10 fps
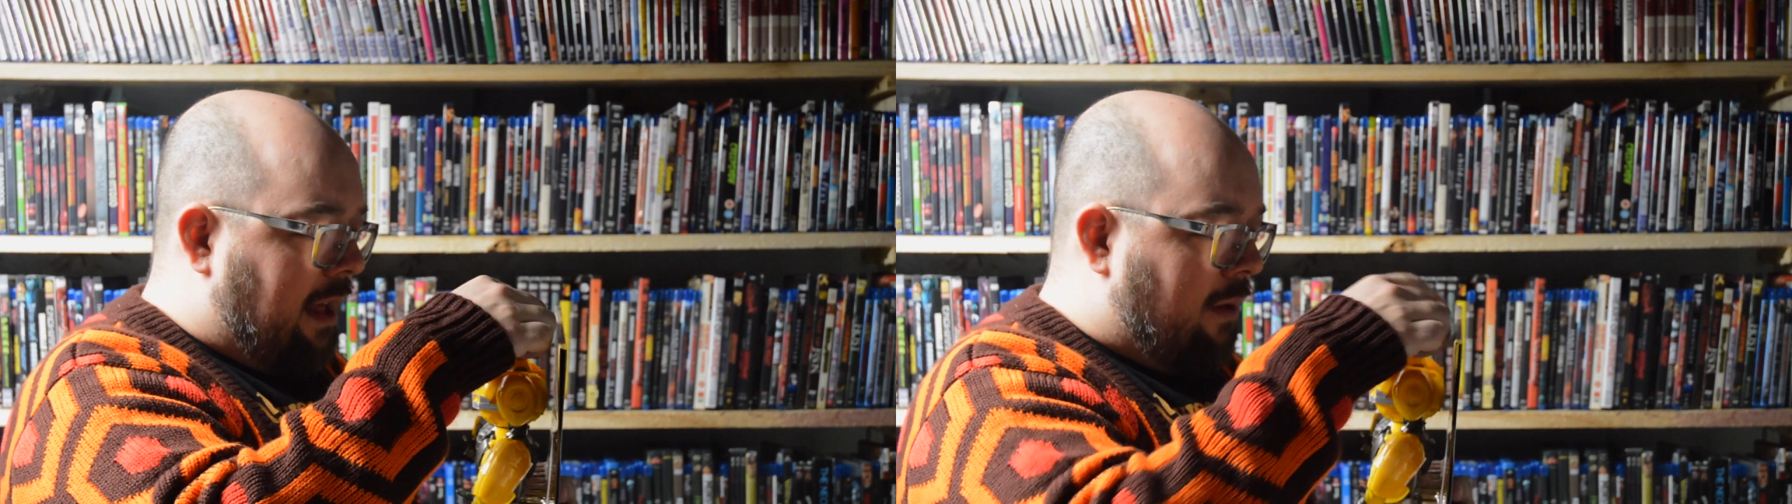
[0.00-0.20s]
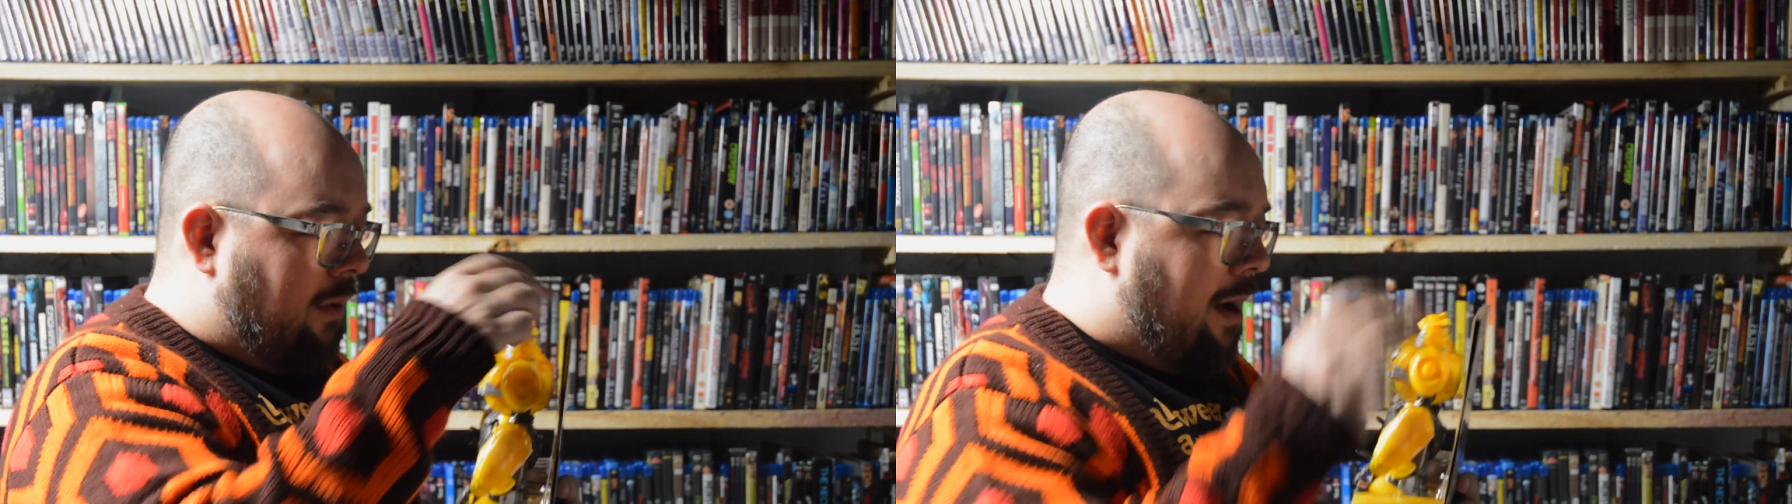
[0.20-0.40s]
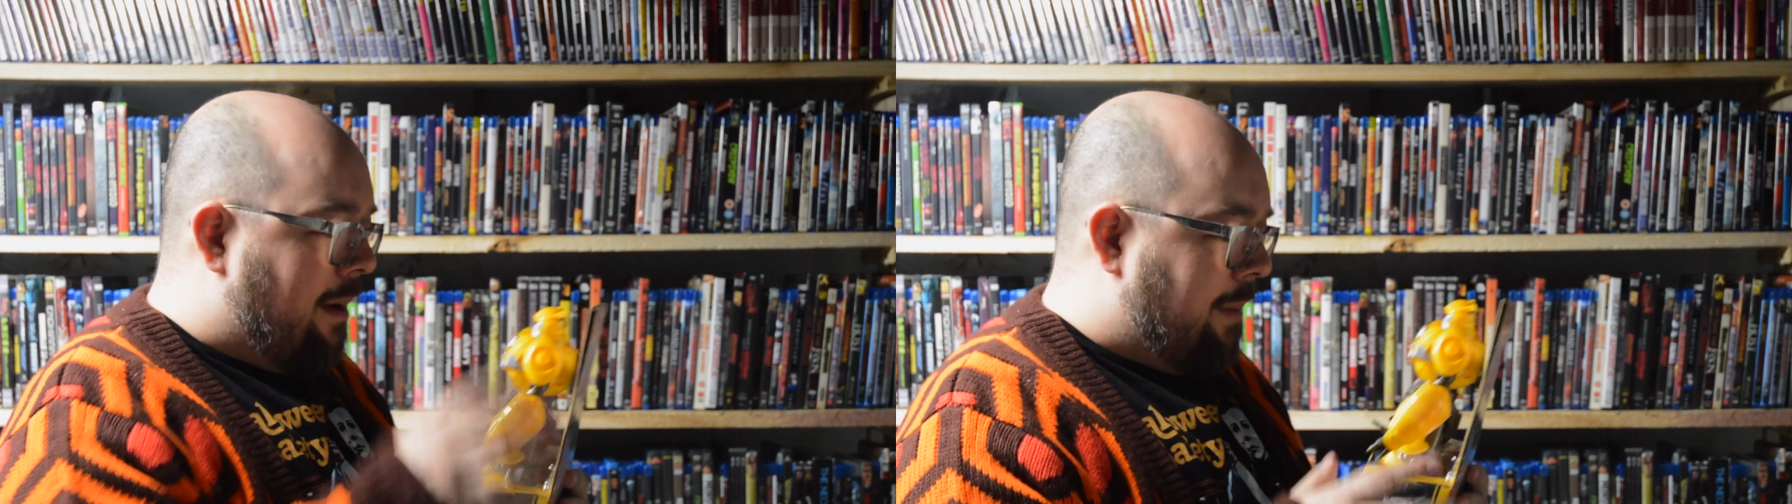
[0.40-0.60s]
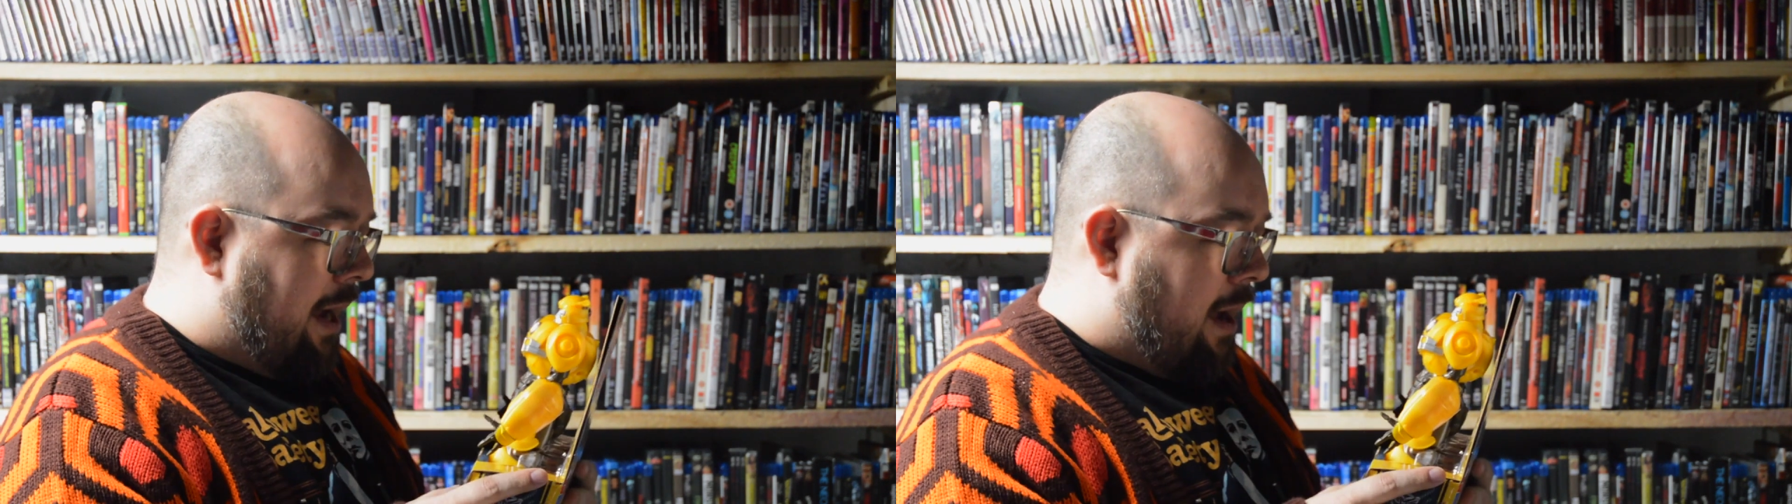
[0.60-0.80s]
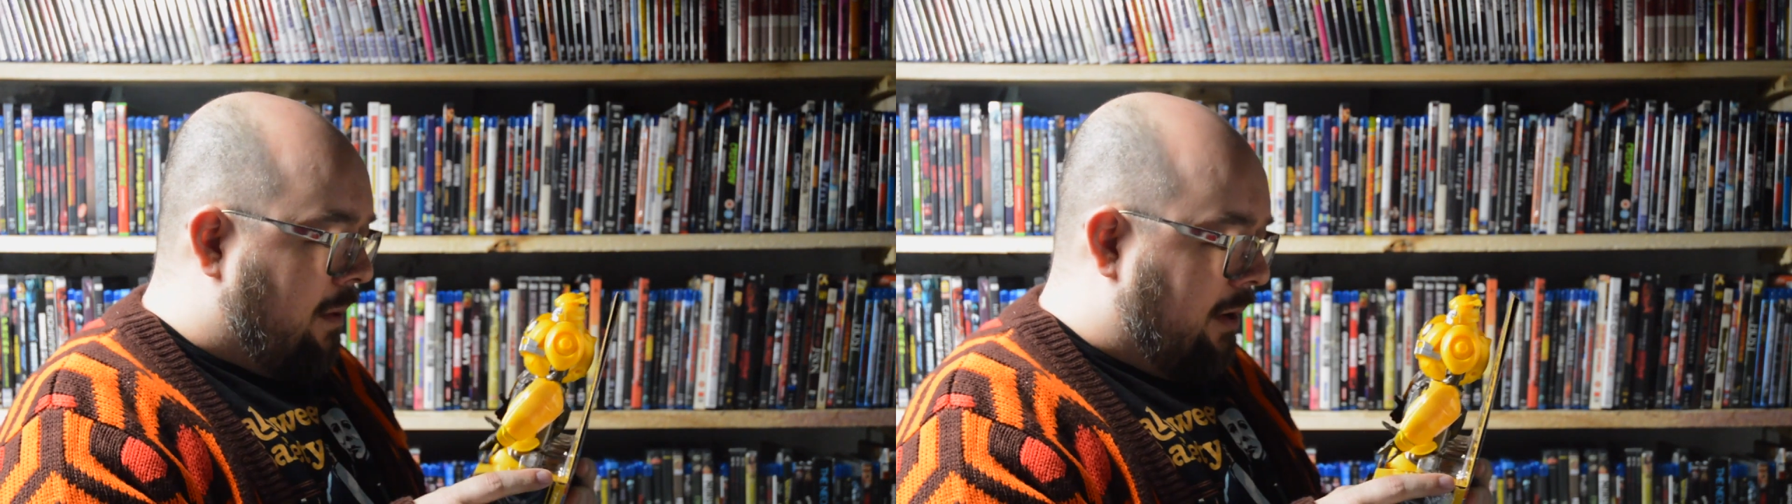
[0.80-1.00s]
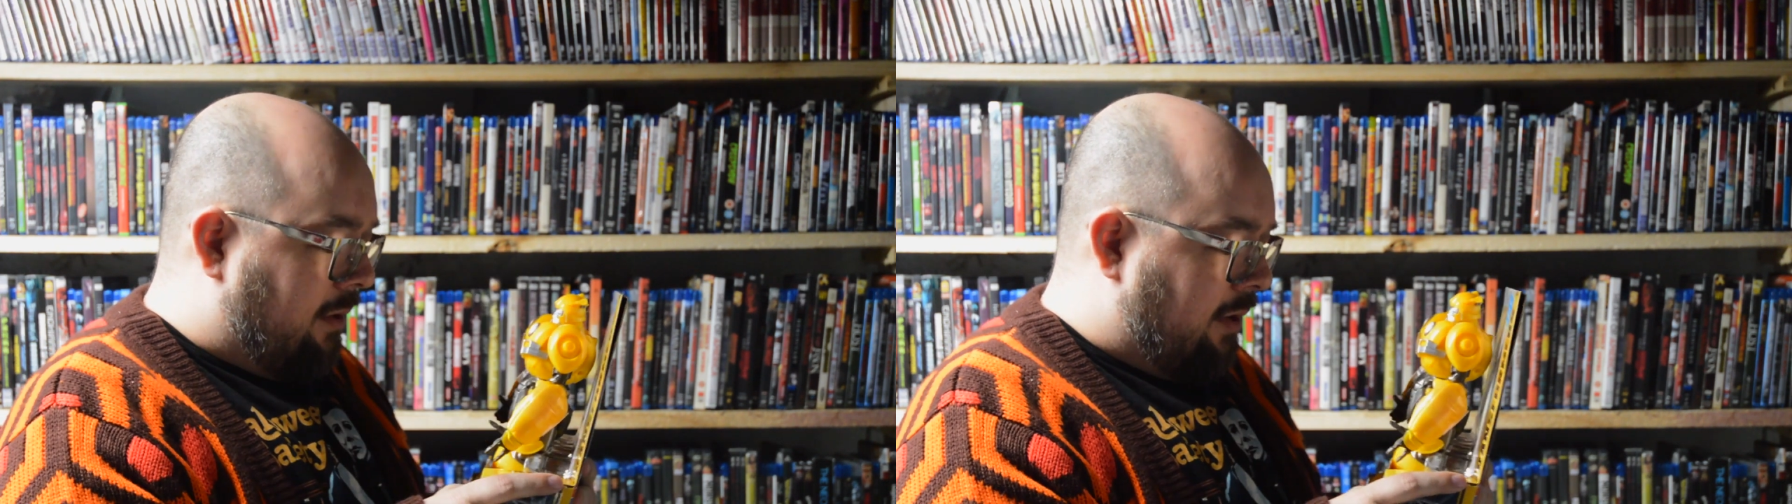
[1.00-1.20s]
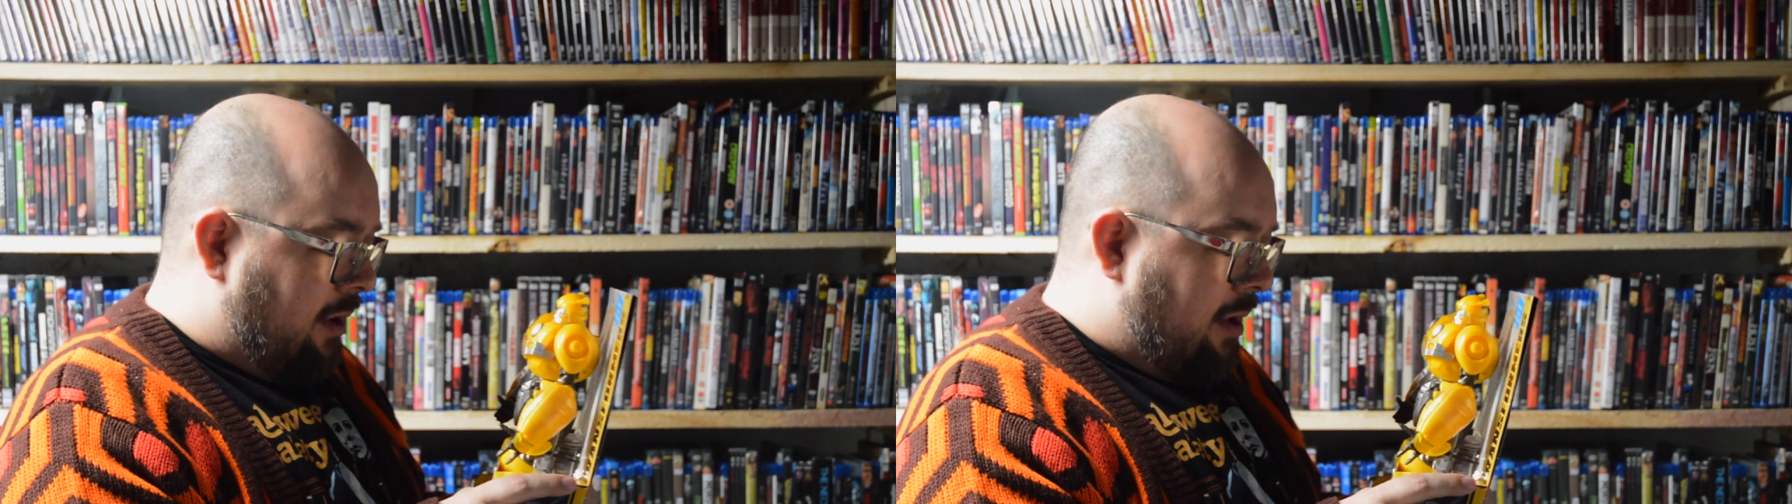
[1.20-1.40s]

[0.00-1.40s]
I don't know how many hours.